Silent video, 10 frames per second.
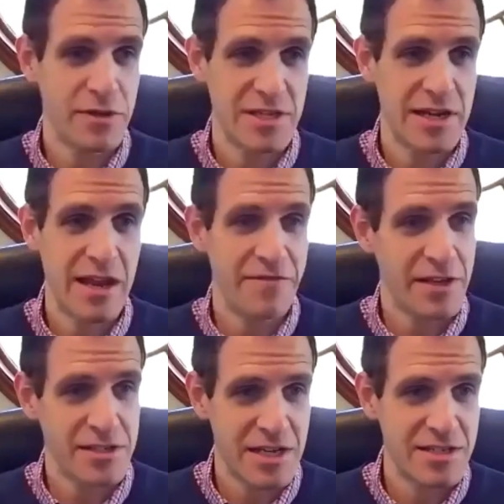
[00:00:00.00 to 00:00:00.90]
an
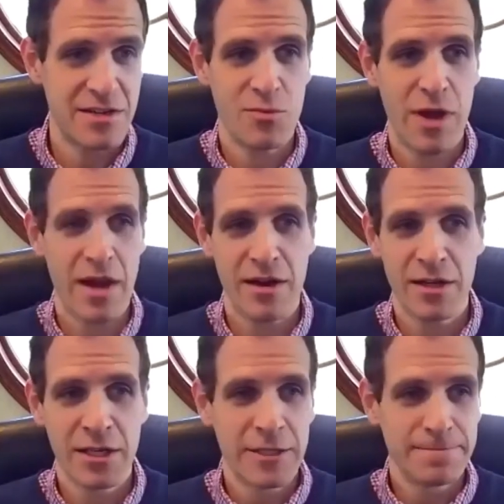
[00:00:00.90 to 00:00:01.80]
NFL season where
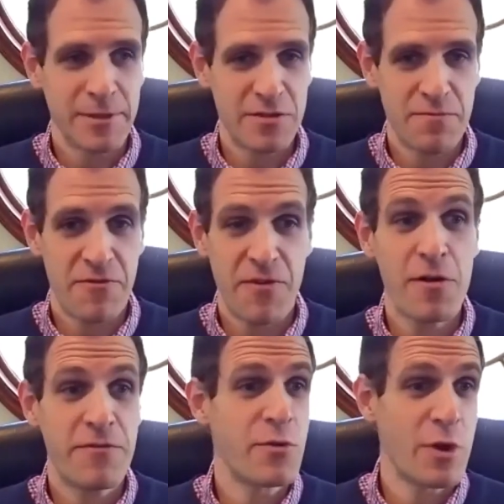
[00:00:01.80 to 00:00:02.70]
there's far
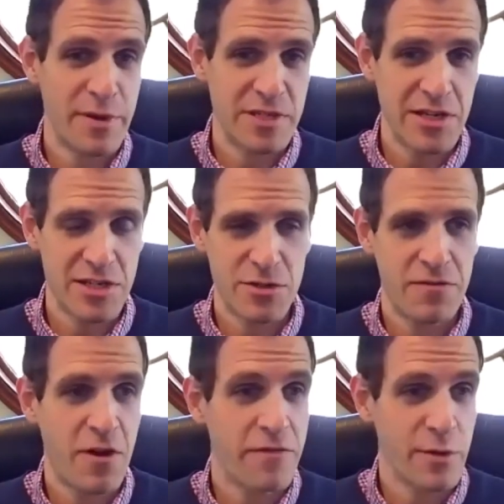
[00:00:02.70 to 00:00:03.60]
fewer possessions, so
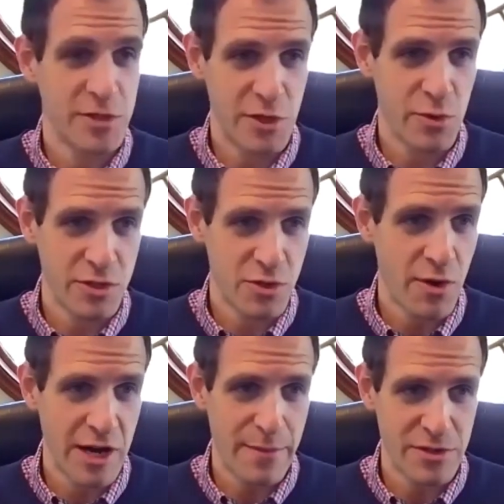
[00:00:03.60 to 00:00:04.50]
far fewer
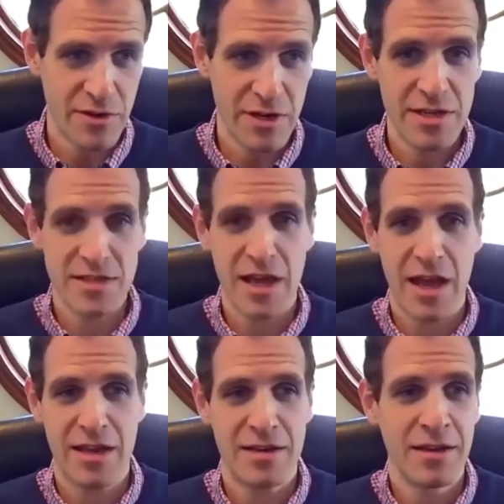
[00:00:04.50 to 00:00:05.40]
scoring opportunities, and